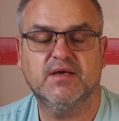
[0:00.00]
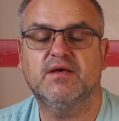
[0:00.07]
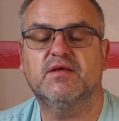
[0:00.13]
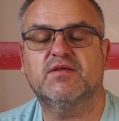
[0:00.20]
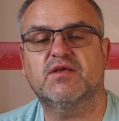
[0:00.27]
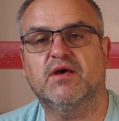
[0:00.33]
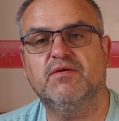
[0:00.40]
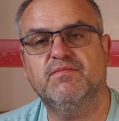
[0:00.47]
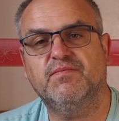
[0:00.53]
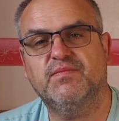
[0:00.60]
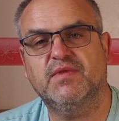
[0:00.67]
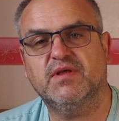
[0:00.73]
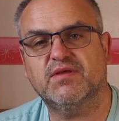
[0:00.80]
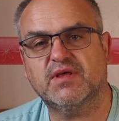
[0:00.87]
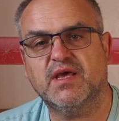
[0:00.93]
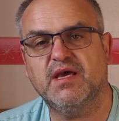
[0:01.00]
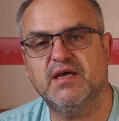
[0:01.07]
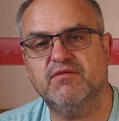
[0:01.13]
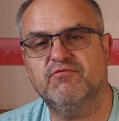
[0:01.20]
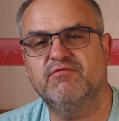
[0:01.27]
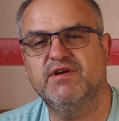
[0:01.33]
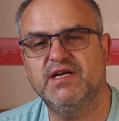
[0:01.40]
So this kit
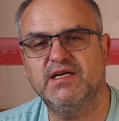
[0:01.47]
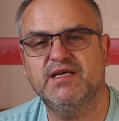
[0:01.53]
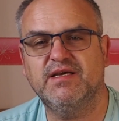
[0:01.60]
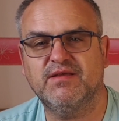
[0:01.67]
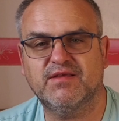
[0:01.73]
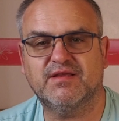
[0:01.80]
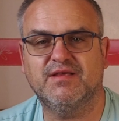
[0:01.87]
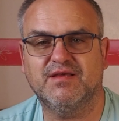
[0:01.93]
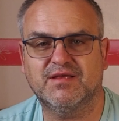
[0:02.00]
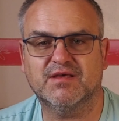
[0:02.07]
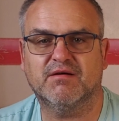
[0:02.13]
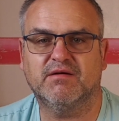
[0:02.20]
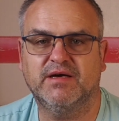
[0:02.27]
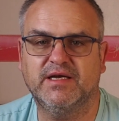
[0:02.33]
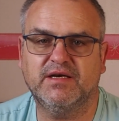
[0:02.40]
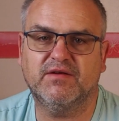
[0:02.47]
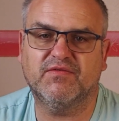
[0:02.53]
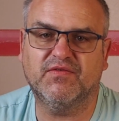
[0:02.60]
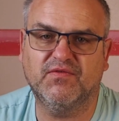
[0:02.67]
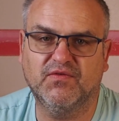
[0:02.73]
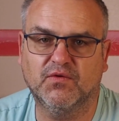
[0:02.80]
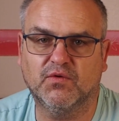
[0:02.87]
really is designed
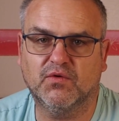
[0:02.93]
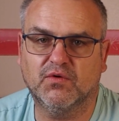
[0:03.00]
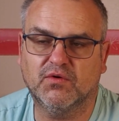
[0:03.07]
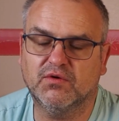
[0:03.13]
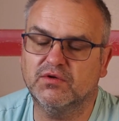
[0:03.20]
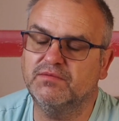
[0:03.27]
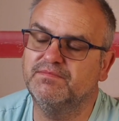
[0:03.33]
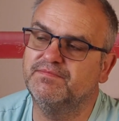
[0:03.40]
for,